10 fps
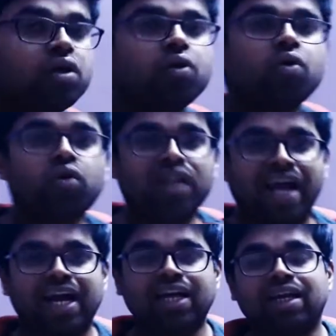you know
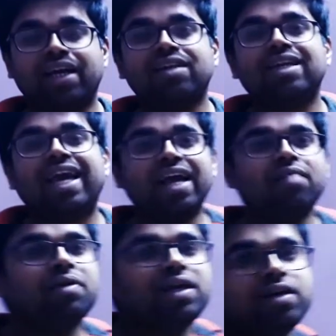that it can
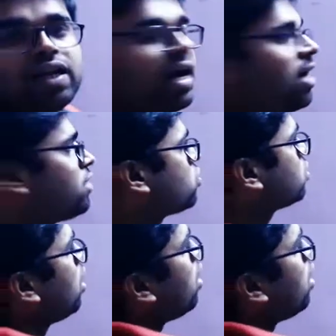be written as